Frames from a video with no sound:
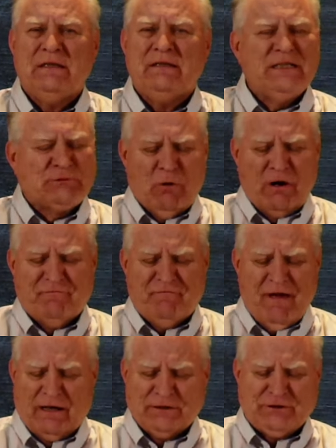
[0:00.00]
This word
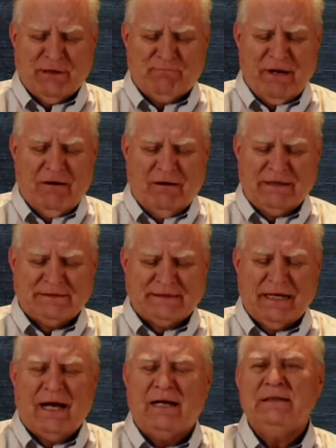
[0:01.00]
fellowship here is
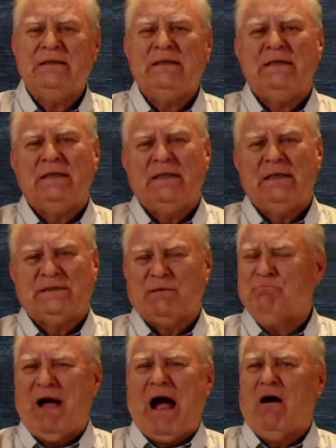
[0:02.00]
a, is a
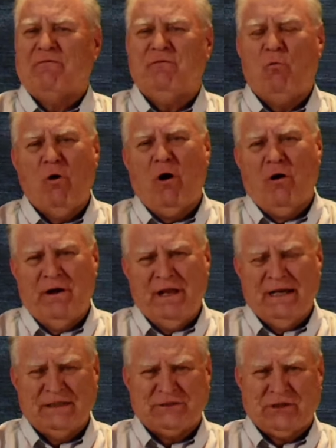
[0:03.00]
powerful word.
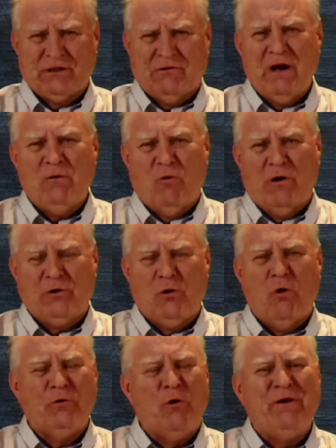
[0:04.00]
It is the Greek word
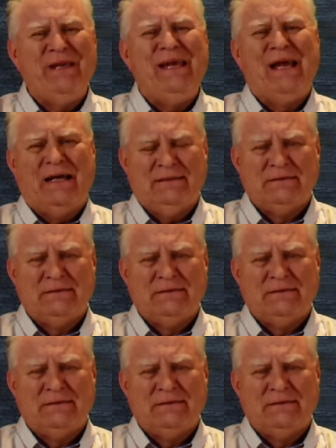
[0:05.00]
koinonia,